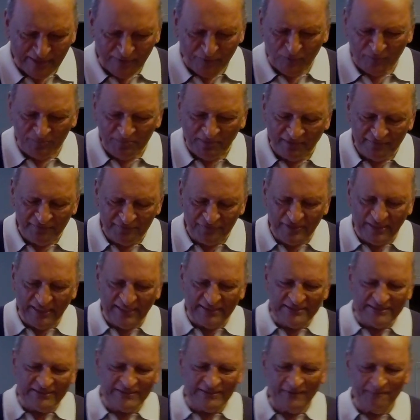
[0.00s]
with my
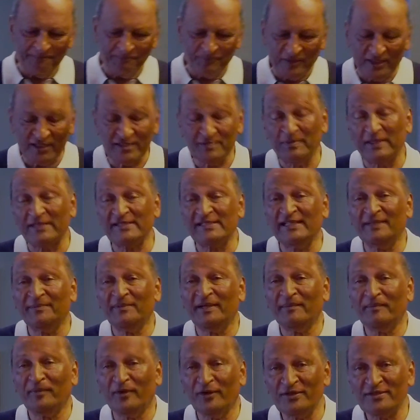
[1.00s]
friends, especially my
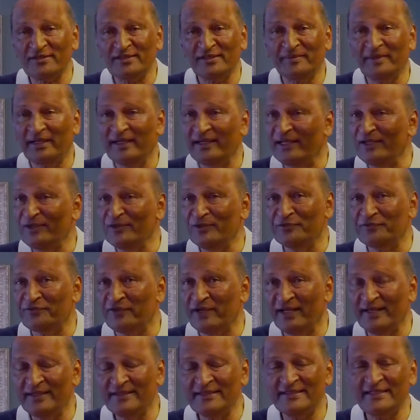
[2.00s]
Muslim and Hindu
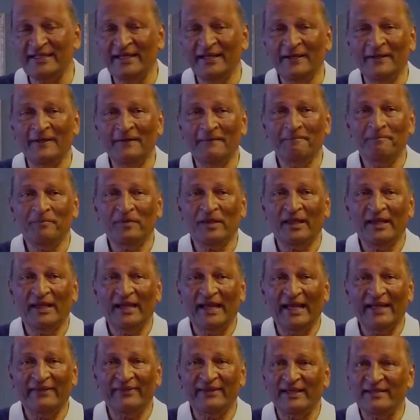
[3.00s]
friends,
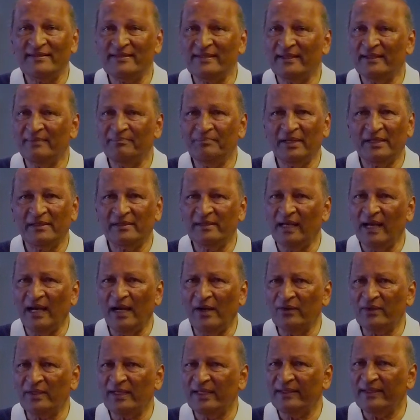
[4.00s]
and they said, But
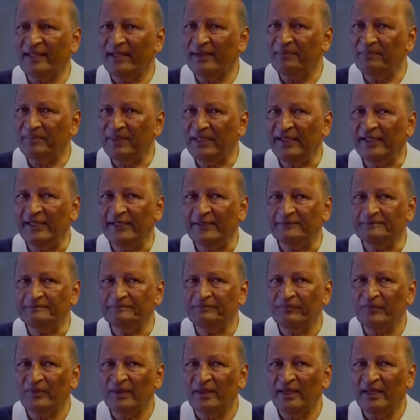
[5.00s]
how can that be?
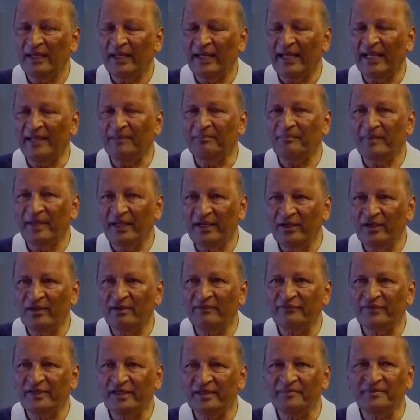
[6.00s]
And many
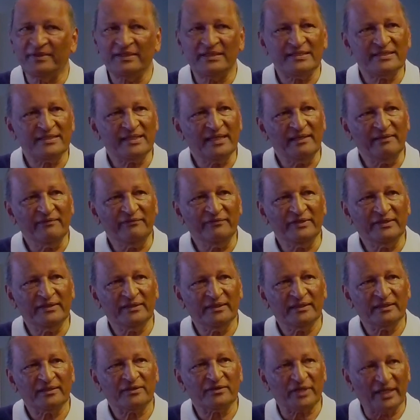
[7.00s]
of them received
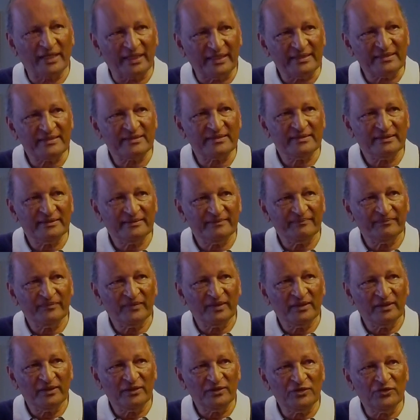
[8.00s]
Christ
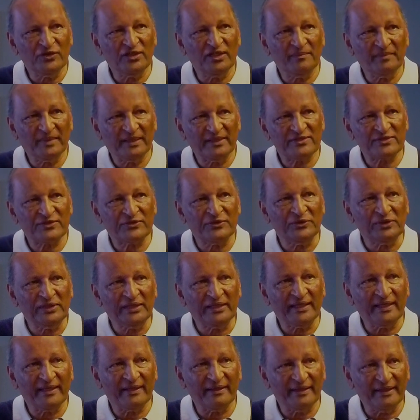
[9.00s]
during my
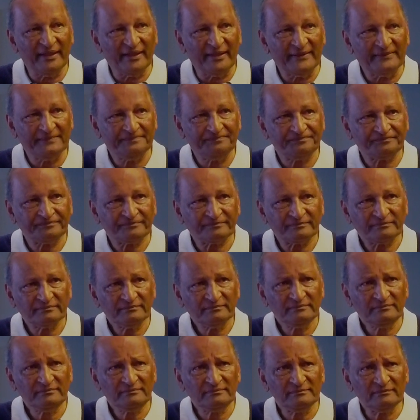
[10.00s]
schooling career.
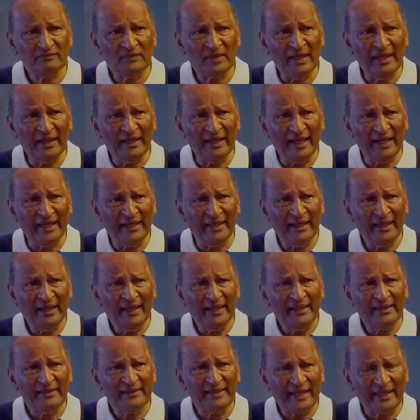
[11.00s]
And I
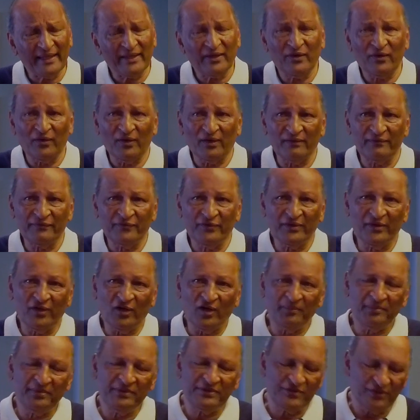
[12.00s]
thank God for the
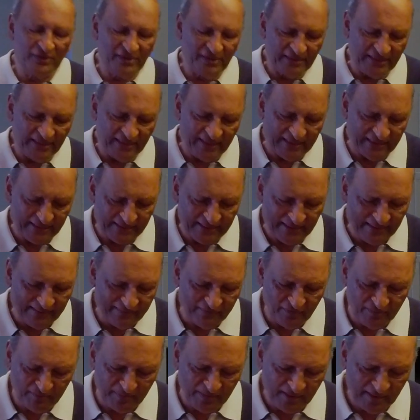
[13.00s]
opportunity He had
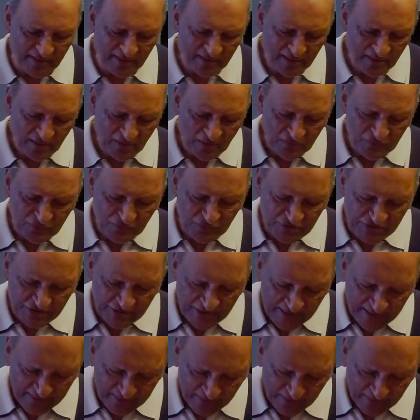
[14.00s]
given me to share